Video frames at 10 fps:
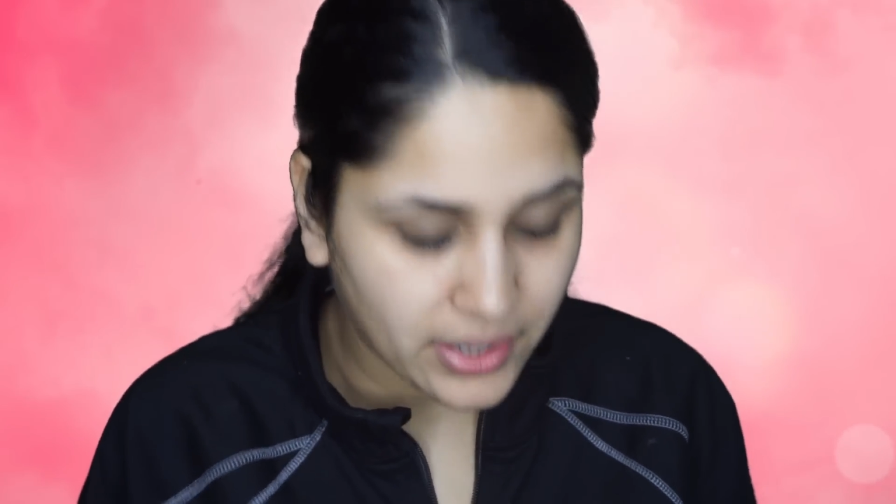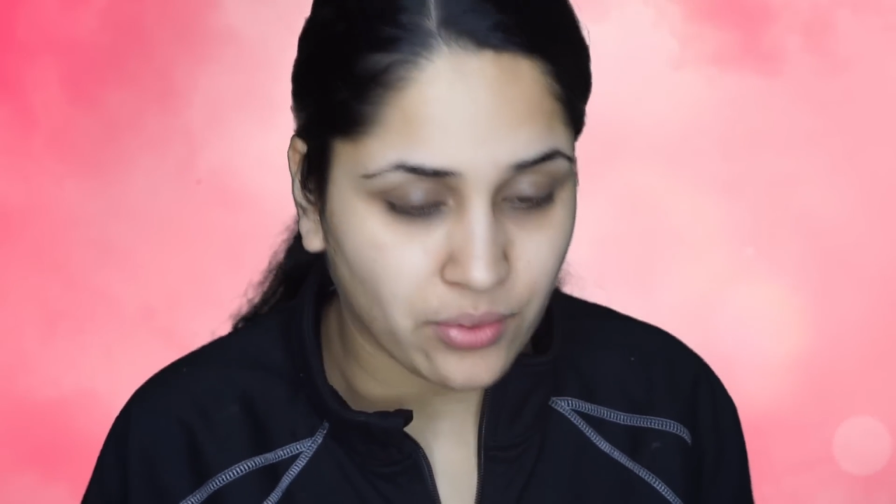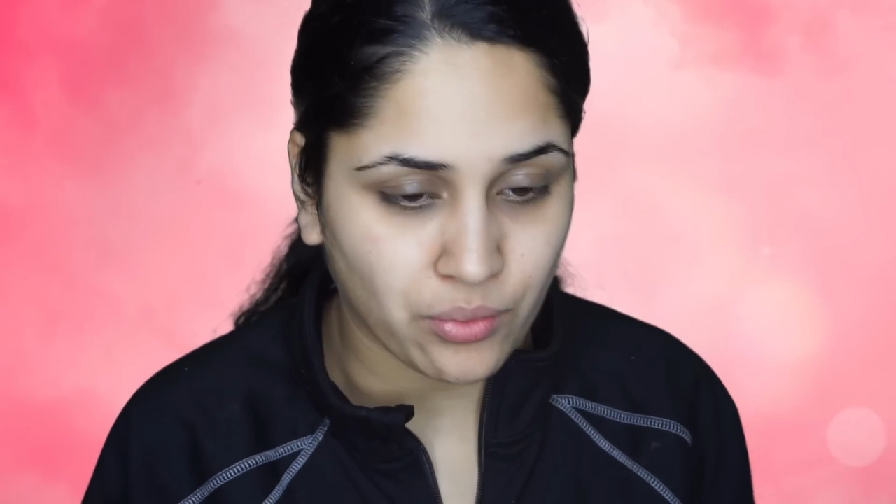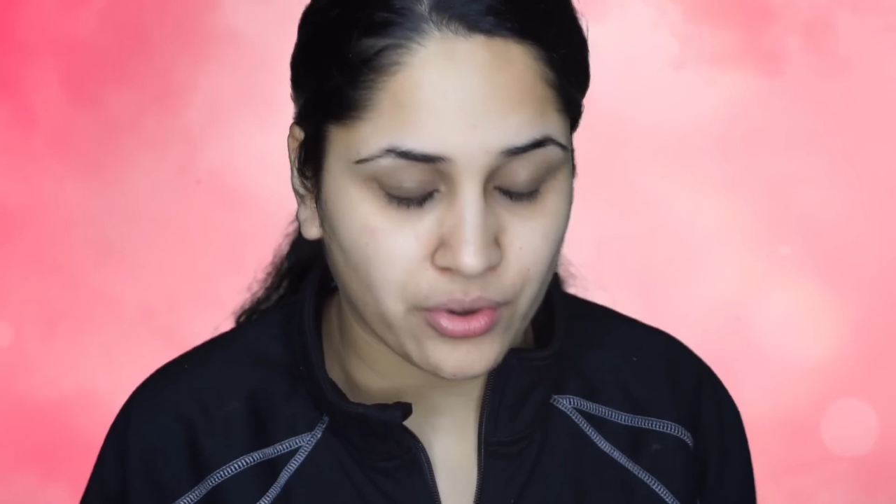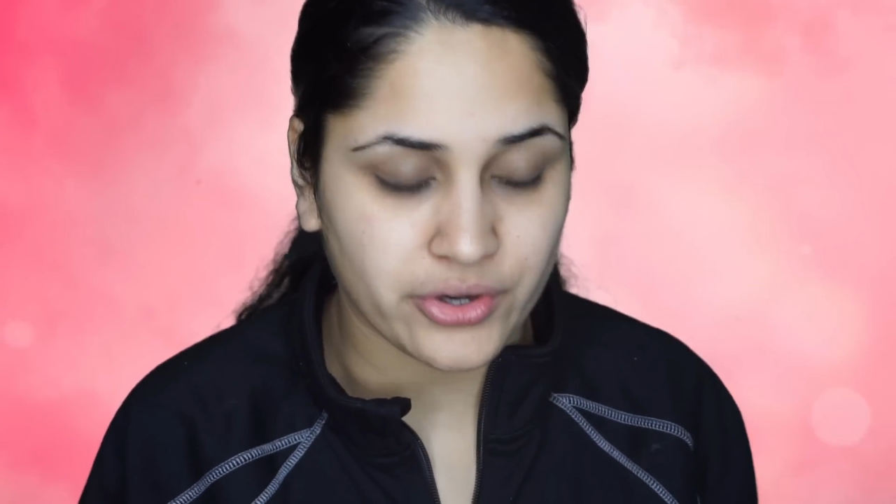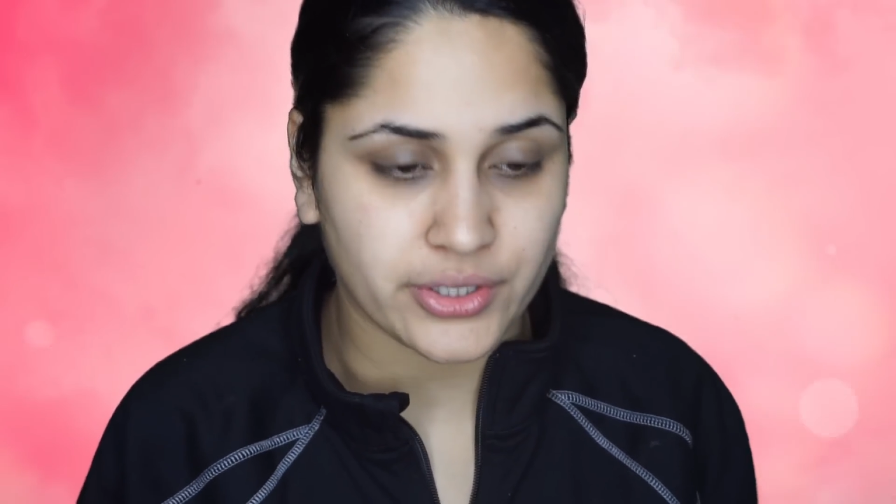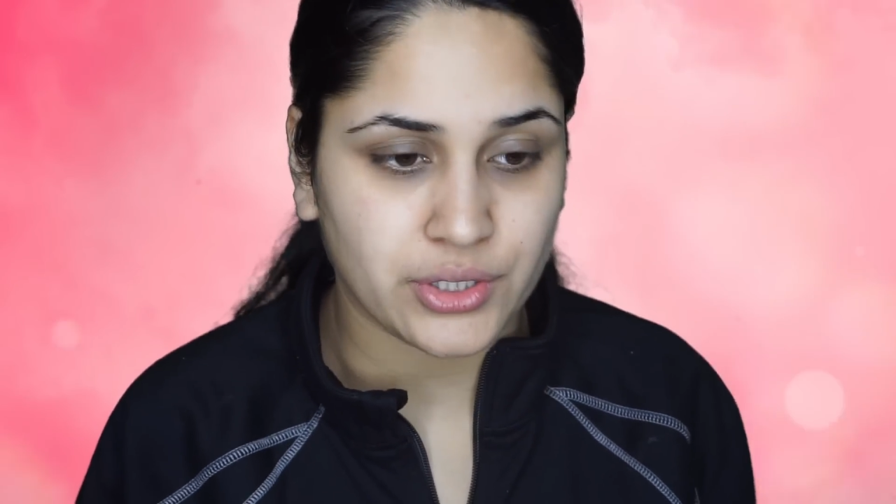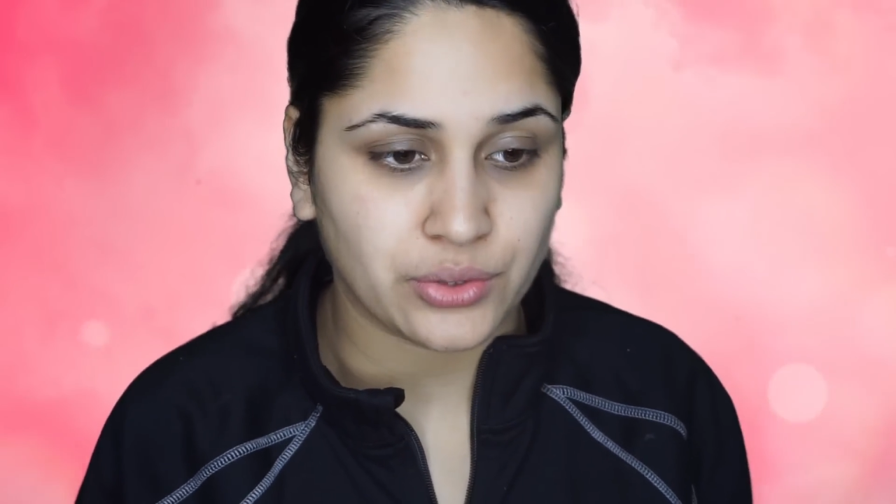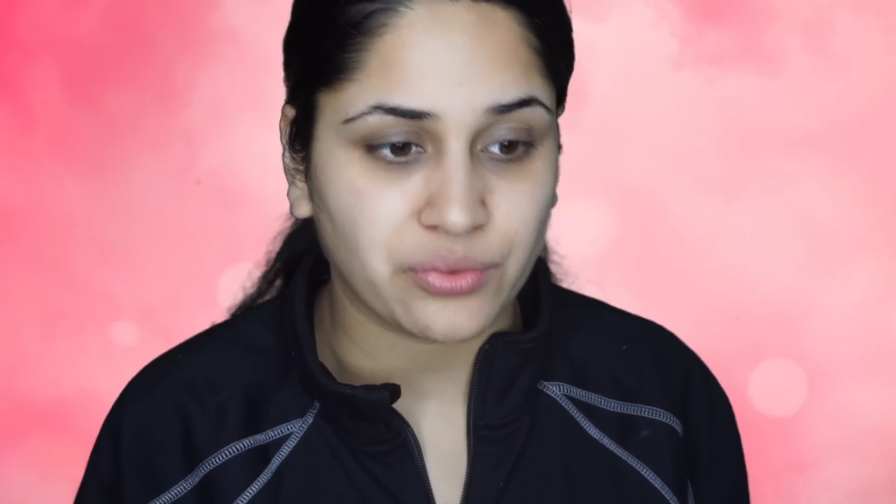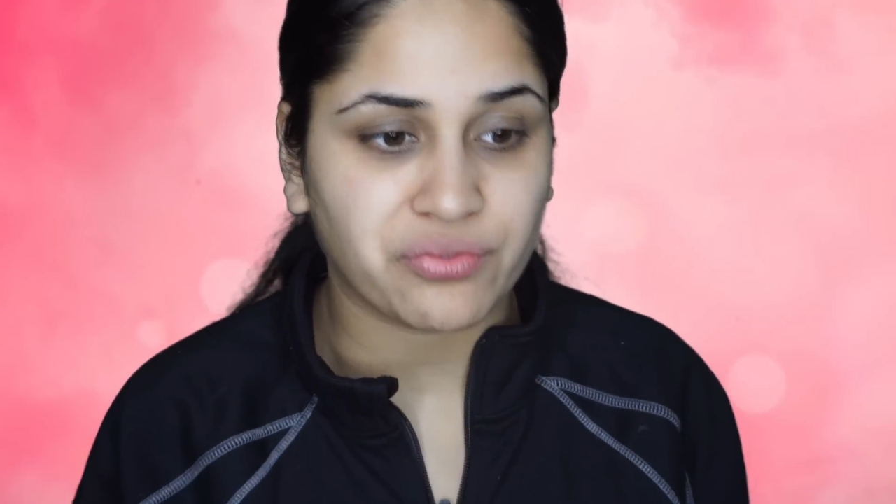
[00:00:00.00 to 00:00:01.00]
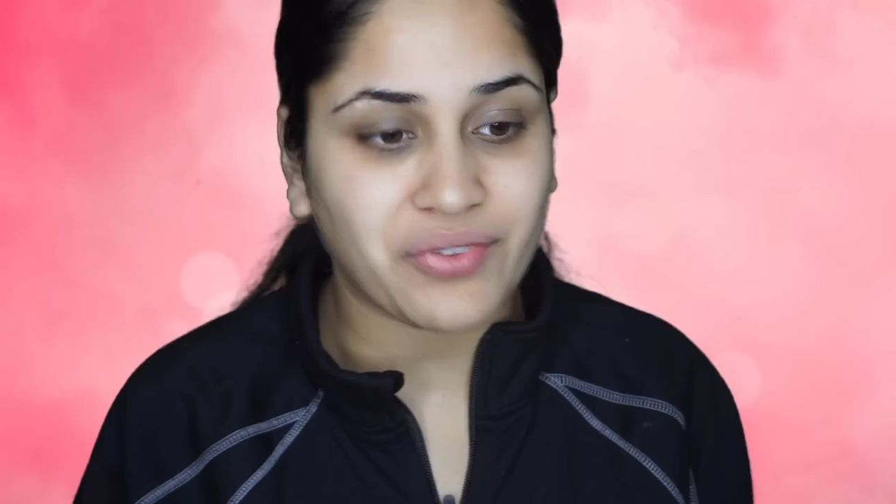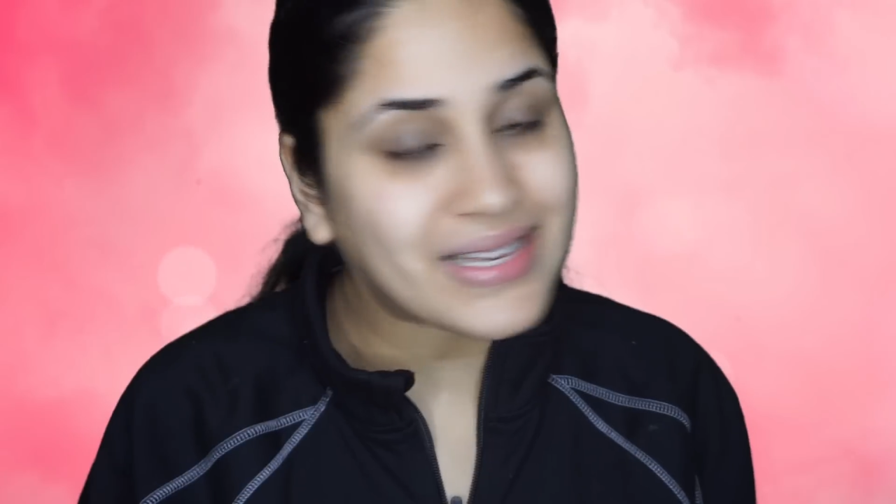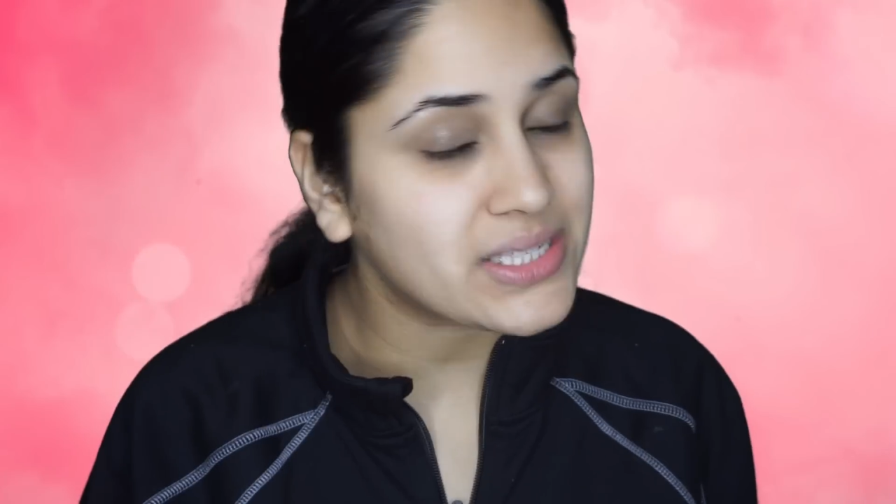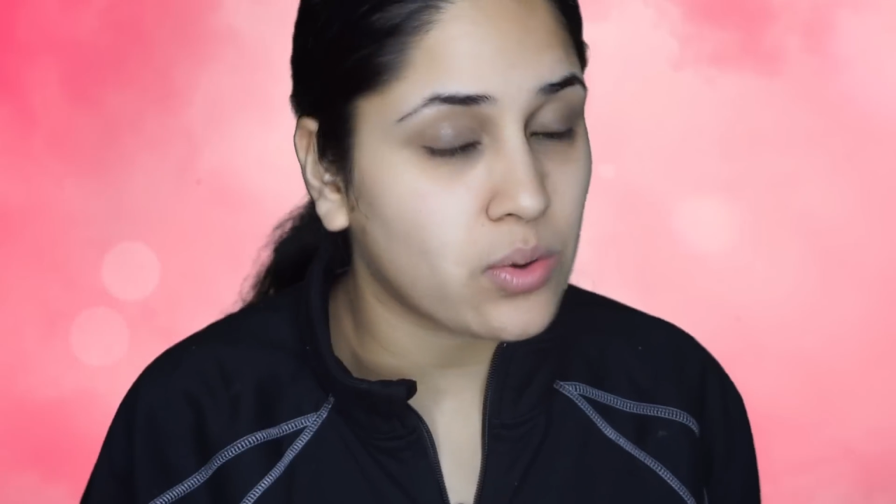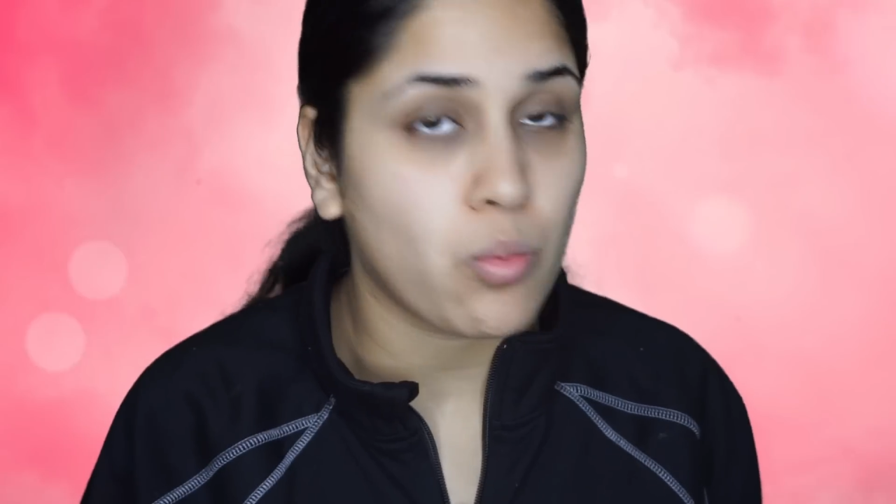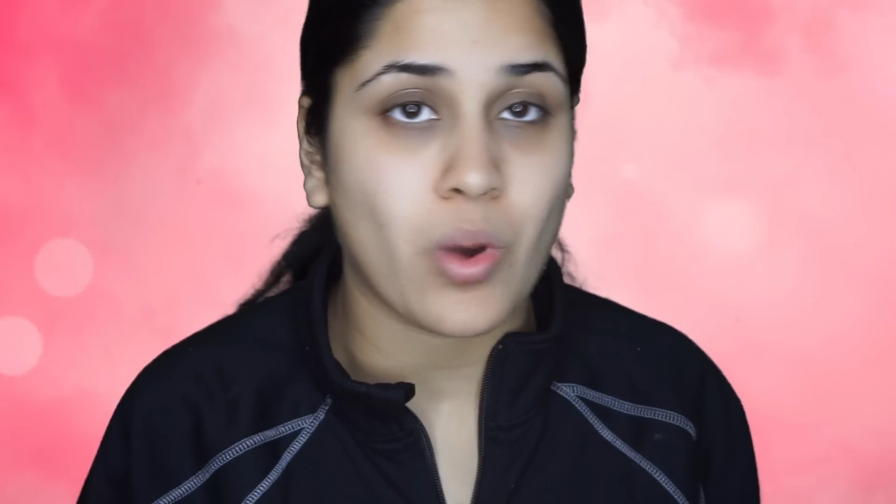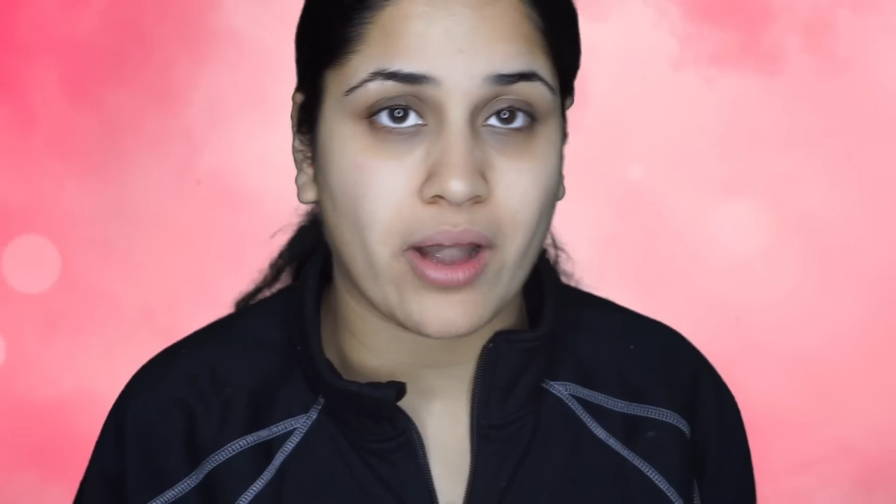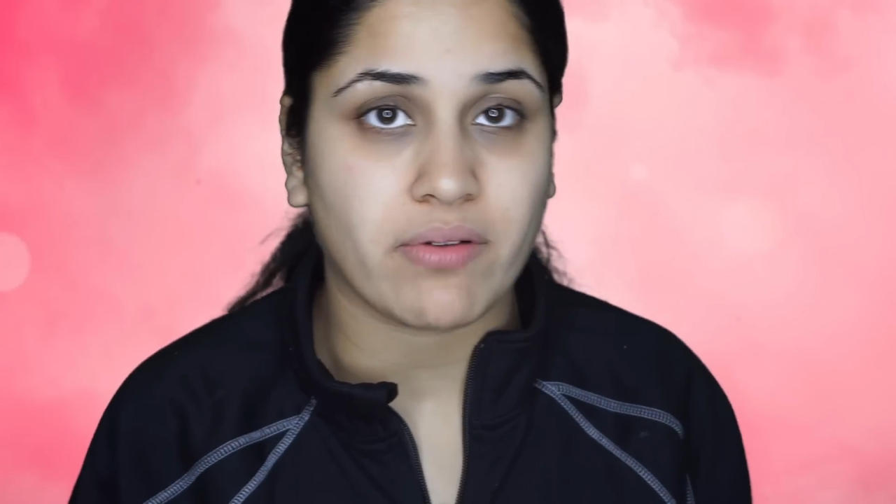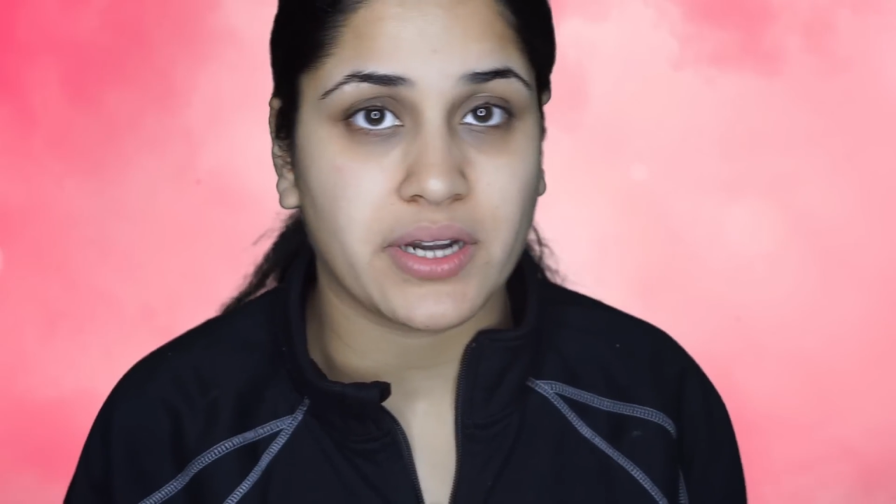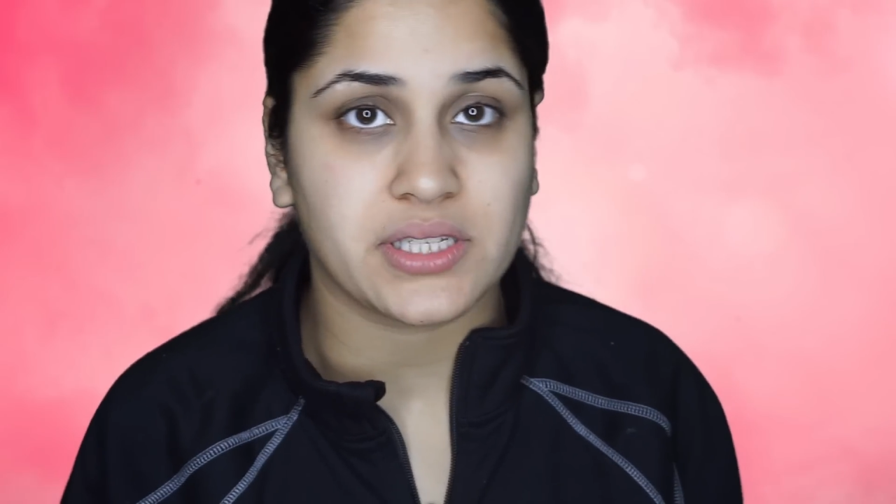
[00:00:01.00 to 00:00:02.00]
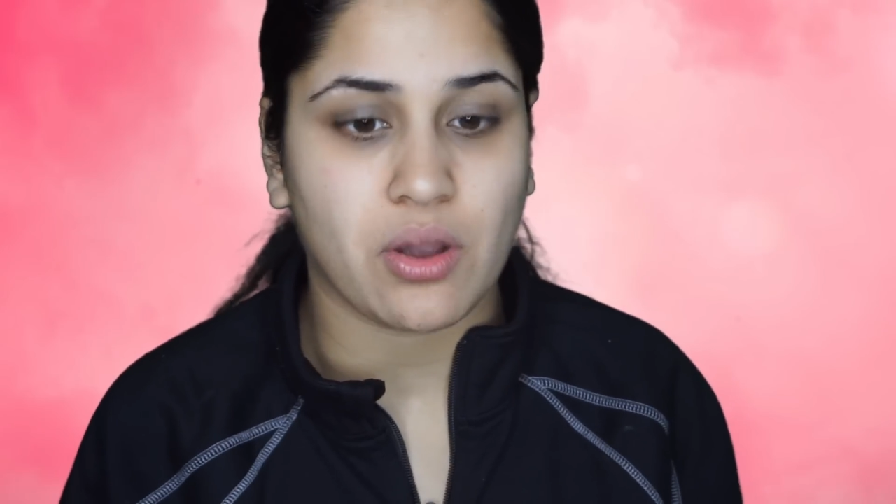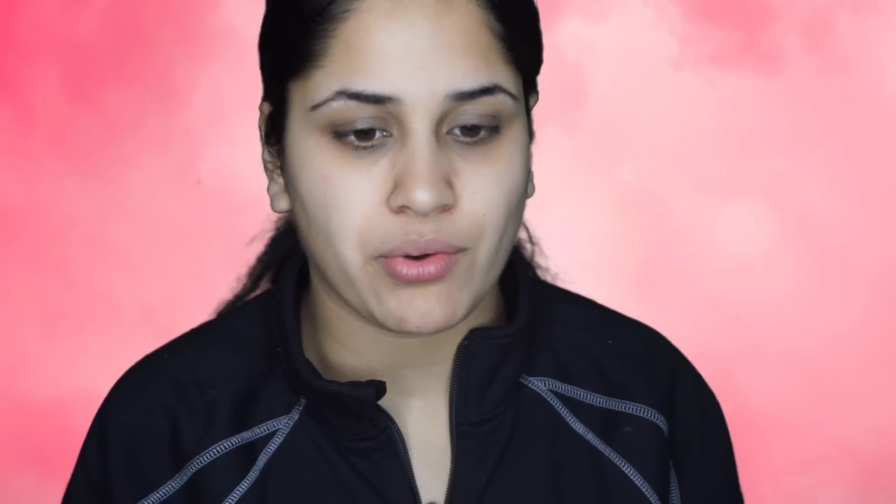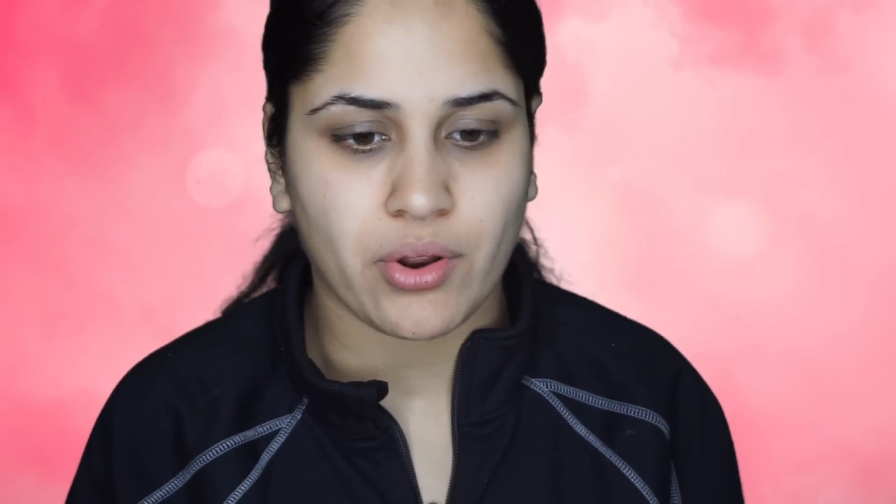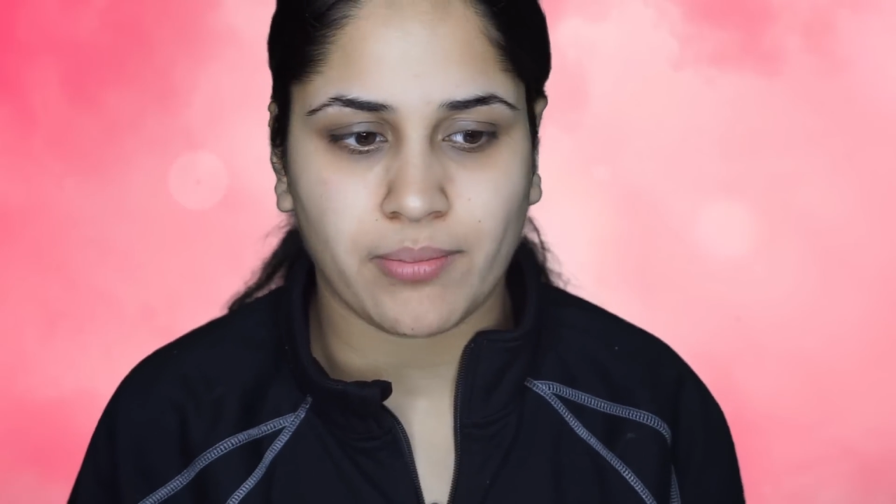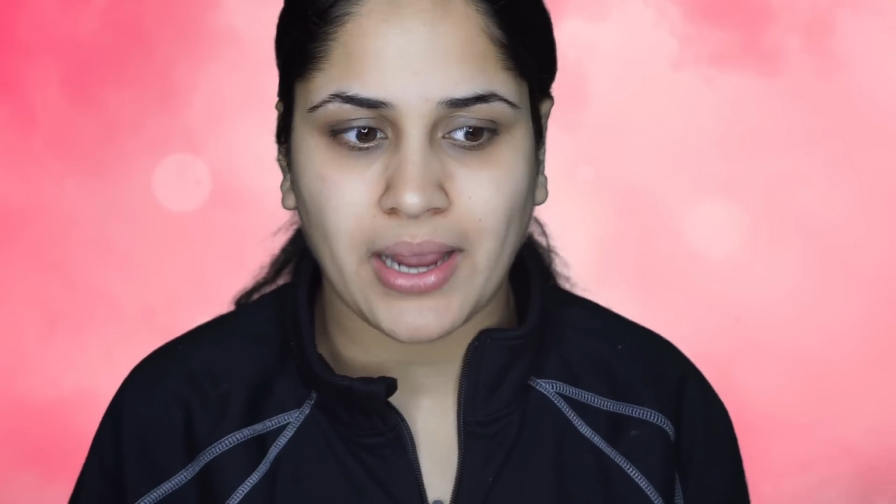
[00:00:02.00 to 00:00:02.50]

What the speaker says: in order to fix whatever is going on.